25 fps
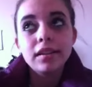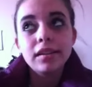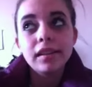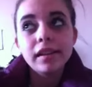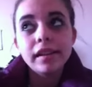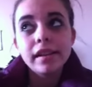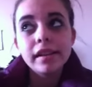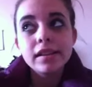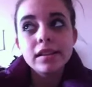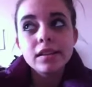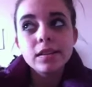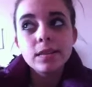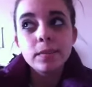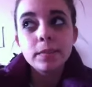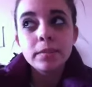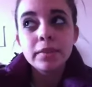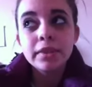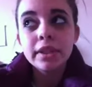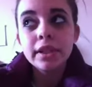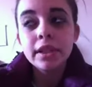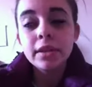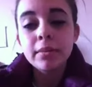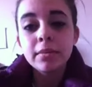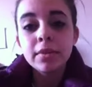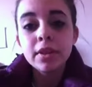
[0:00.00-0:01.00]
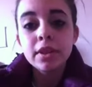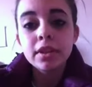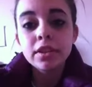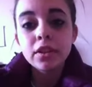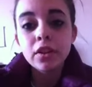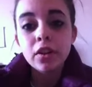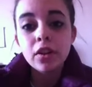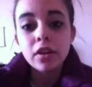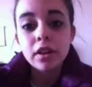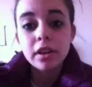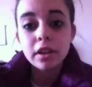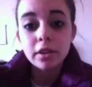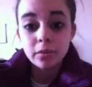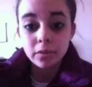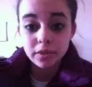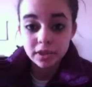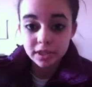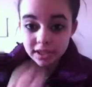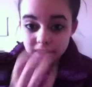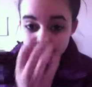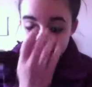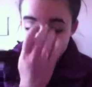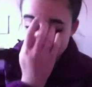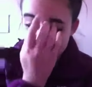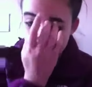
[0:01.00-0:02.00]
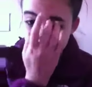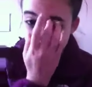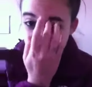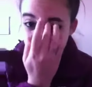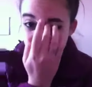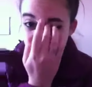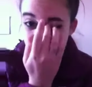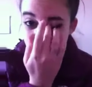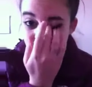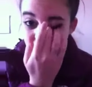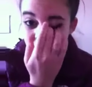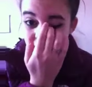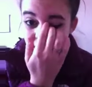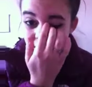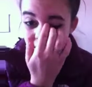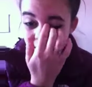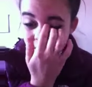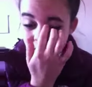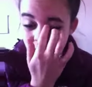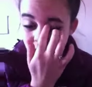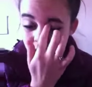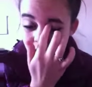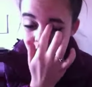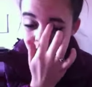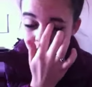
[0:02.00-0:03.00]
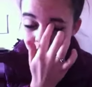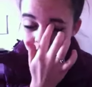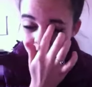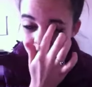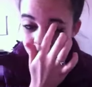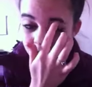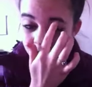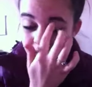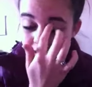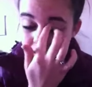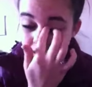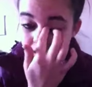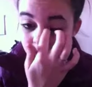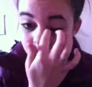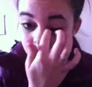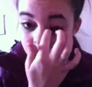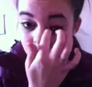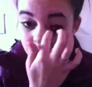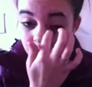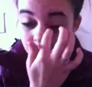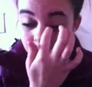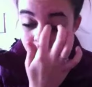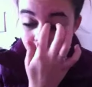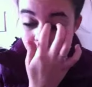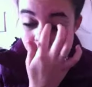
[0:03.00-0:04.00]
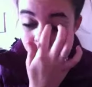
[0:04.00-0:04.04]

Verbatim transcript: that's pretty much all I wanted to say, so yeah.